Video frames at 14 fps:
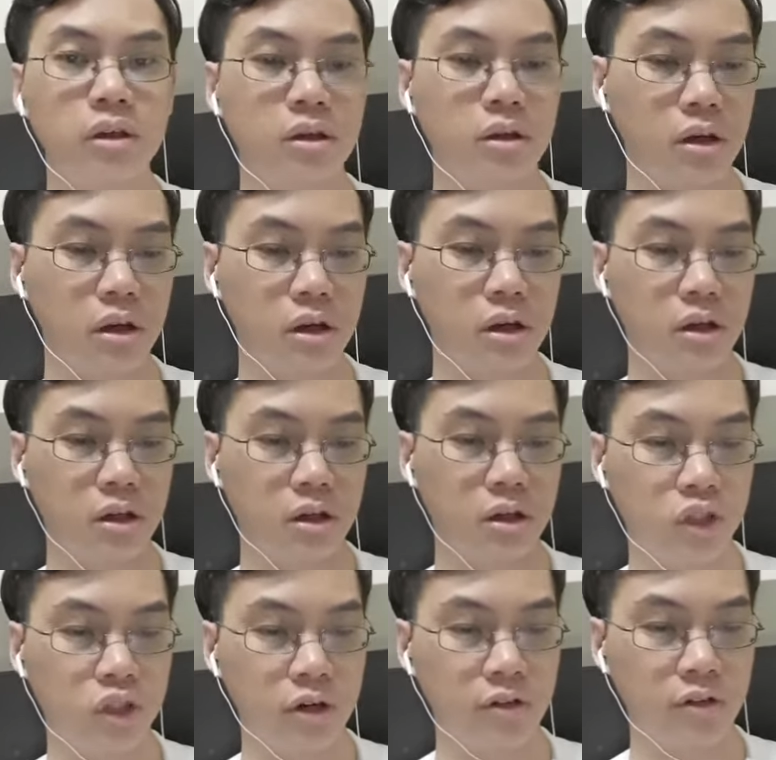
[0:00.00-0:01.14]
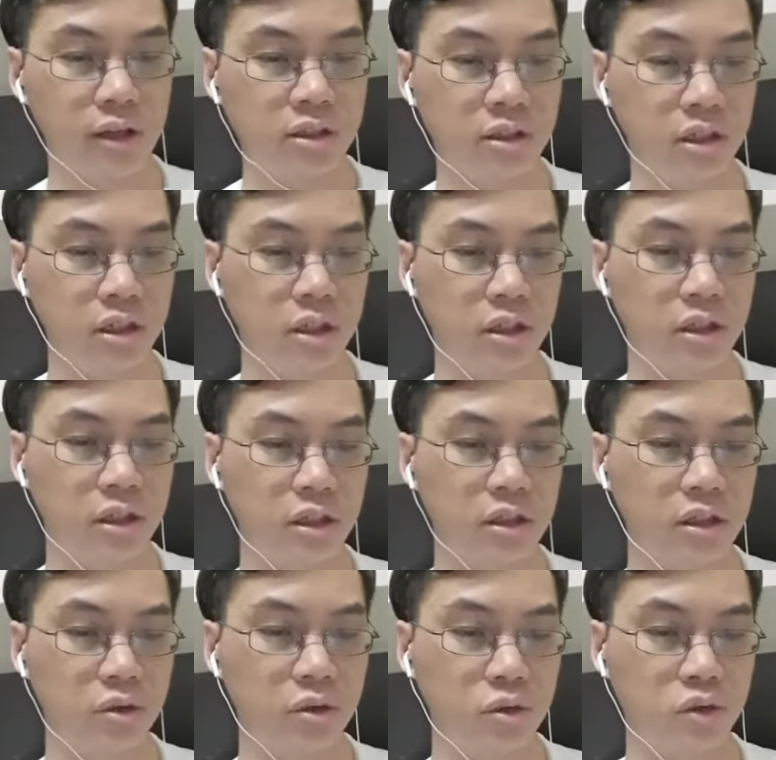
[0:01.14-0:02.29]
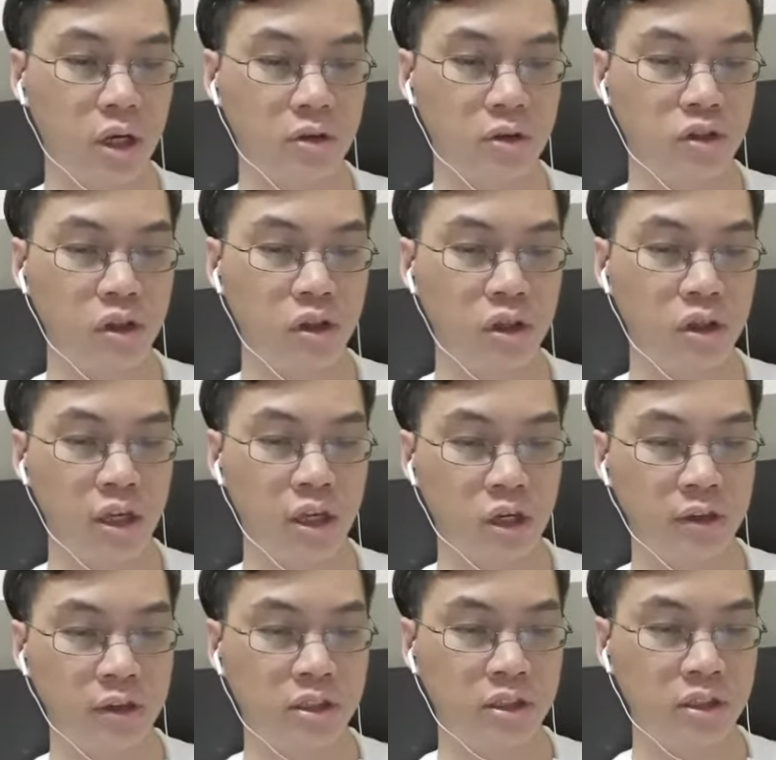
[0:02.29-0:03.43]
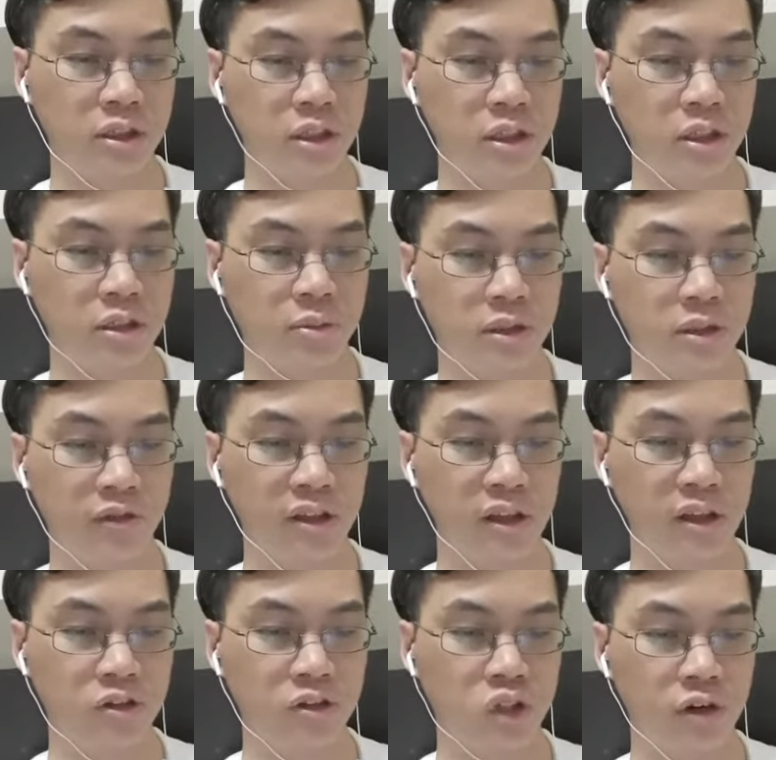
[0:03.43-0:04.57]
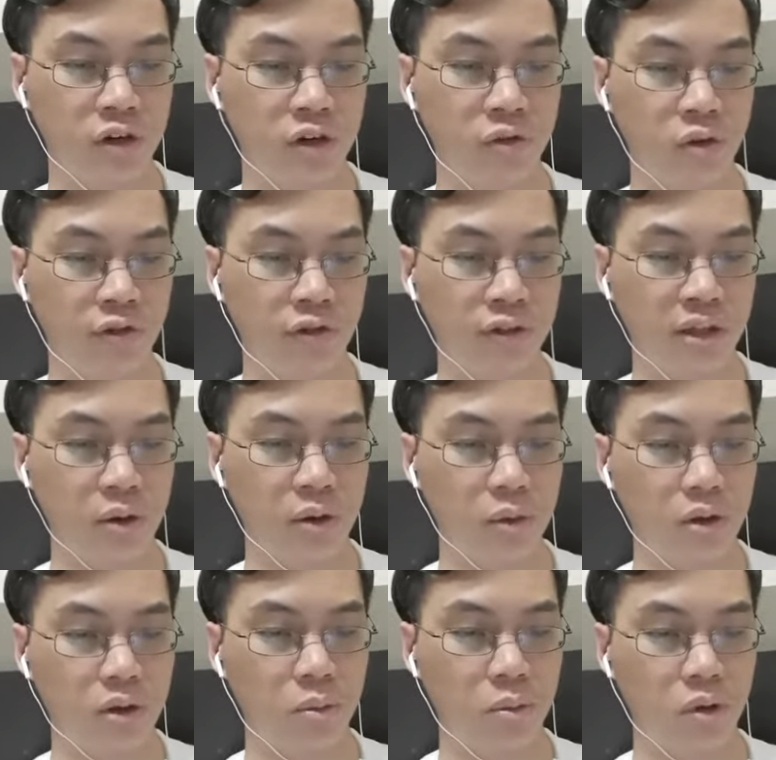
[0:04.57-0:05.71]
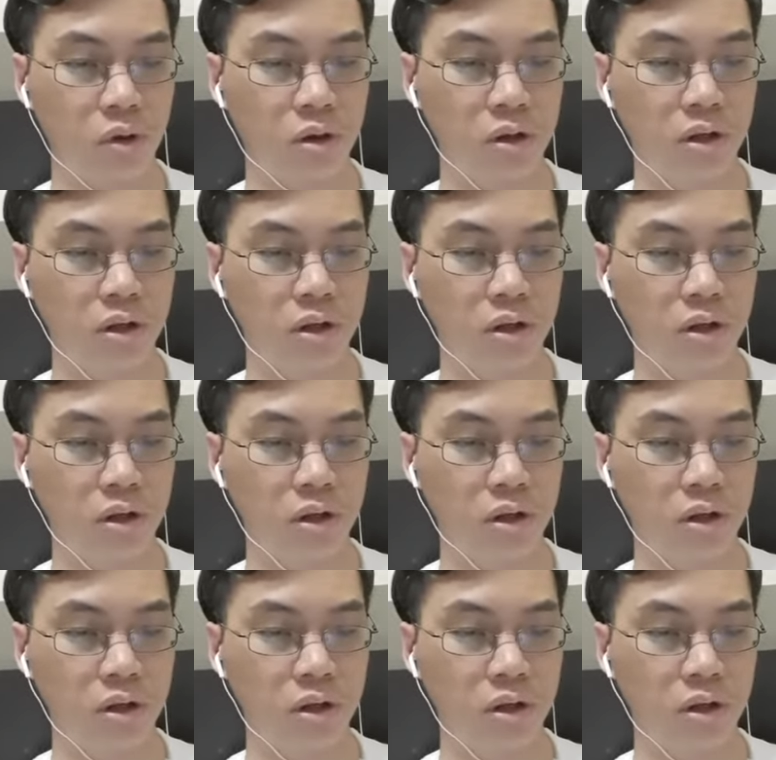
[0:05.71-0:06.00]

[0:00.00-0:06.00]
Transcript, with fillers: Uh, travel at sea. Here are the rules to help adjudicate travel at sea, specifically travel of an hour or more.